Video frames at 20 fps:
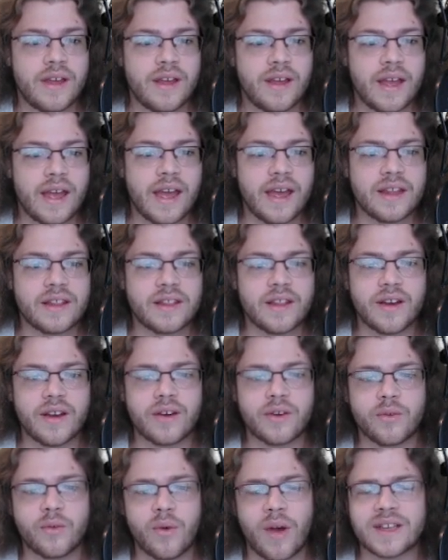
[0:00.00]
And
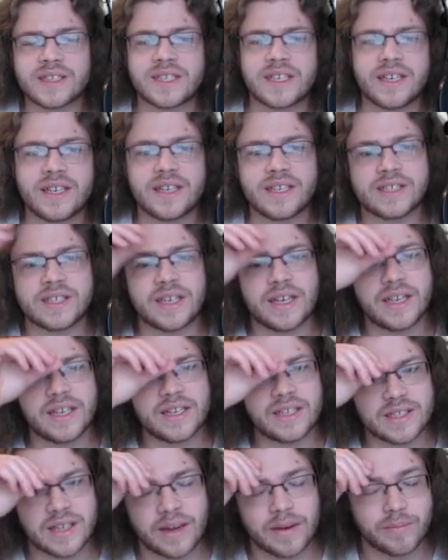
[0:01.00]
the Grassy
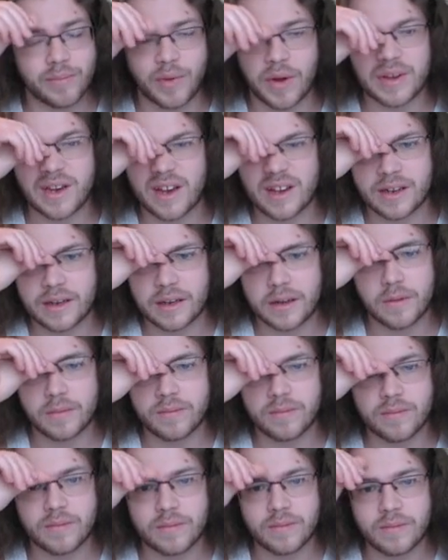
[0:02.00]
seed is like probably not going to,
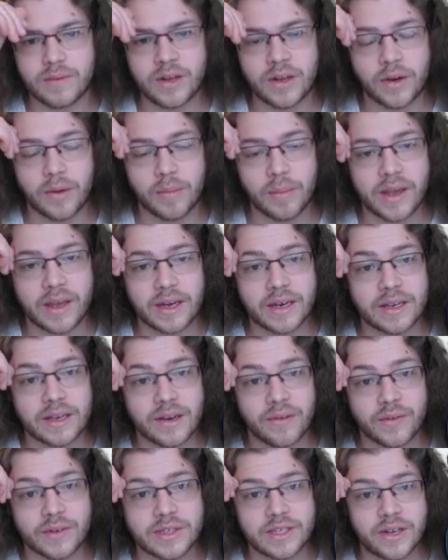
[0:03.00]
you know, make any
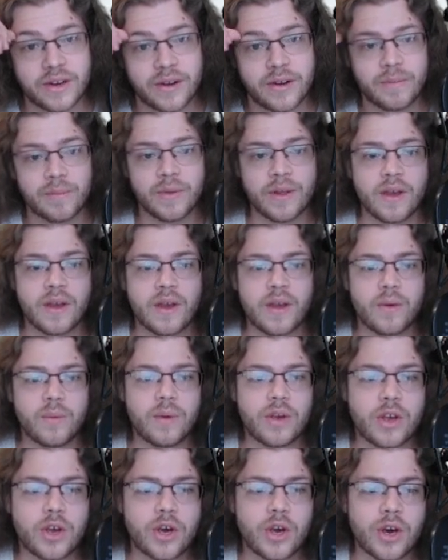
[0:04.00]
difference here.
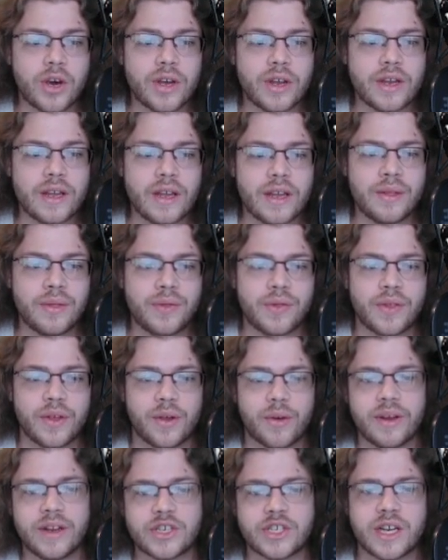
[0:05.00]
We could, in
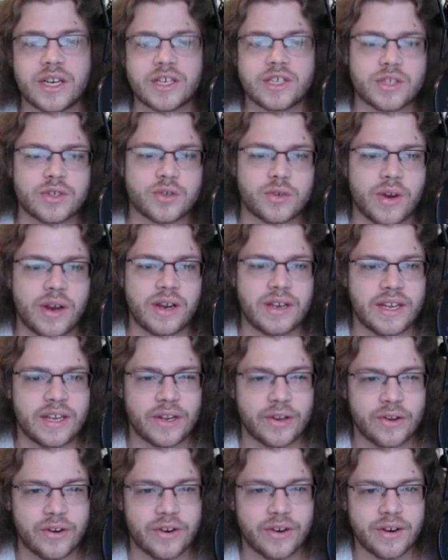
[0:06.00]
theory, change the terrain
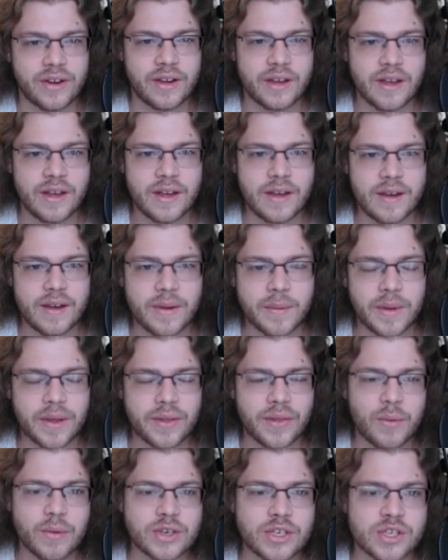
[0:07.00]
here, but I
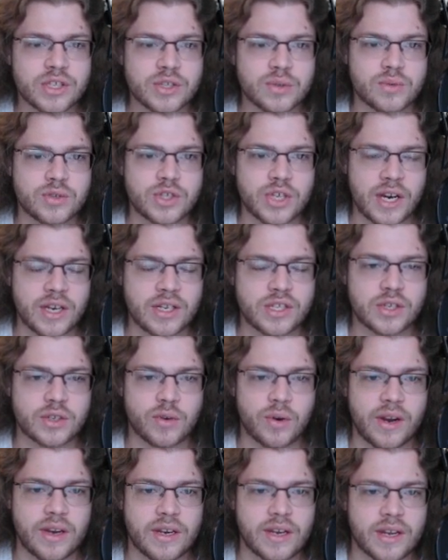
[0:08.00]
think we just change the
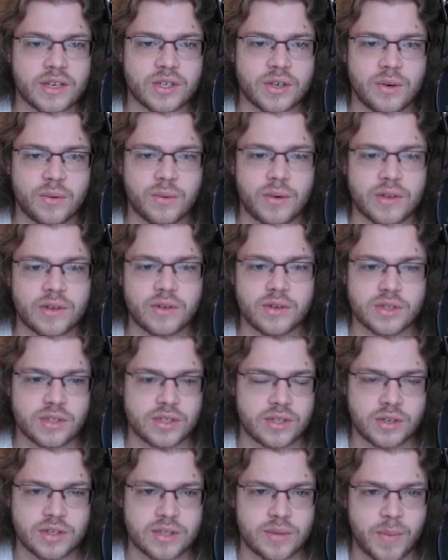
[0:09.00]
terrain next turn when we
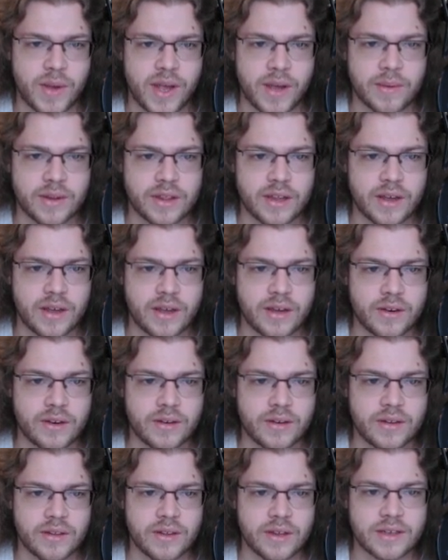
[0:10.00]
start spamming
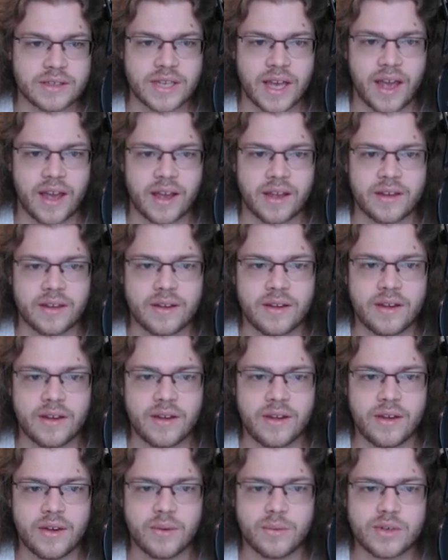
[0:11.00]
the attack.
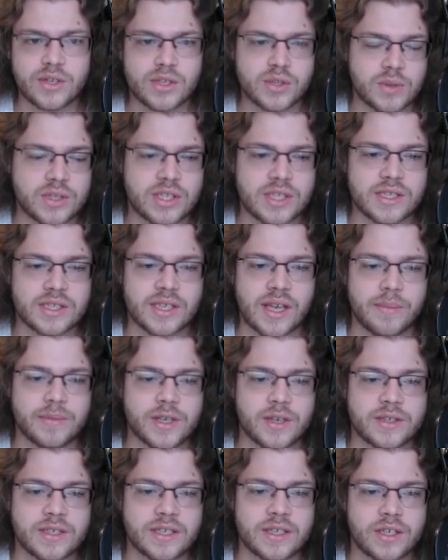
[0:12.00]
We just switch to
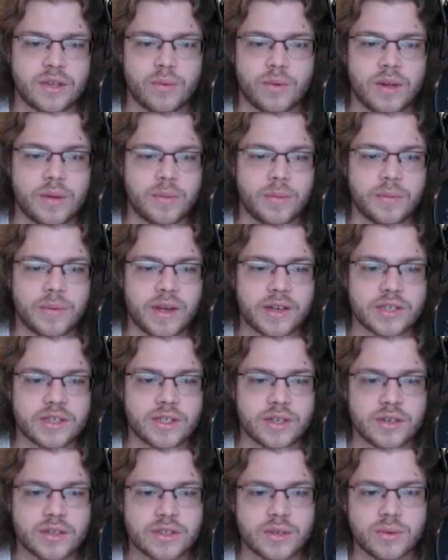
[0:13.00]
Zapdos into the Rillaboom
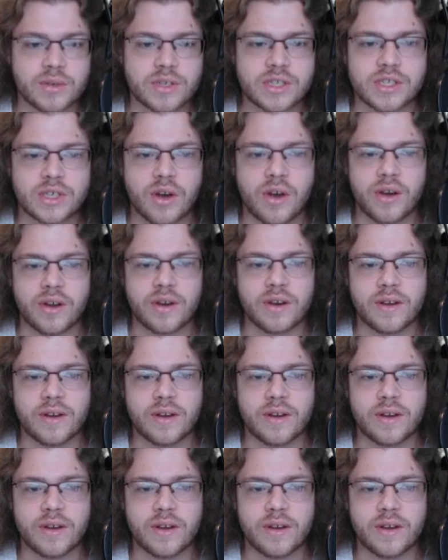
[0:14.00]
next turn. So we'll just taunt,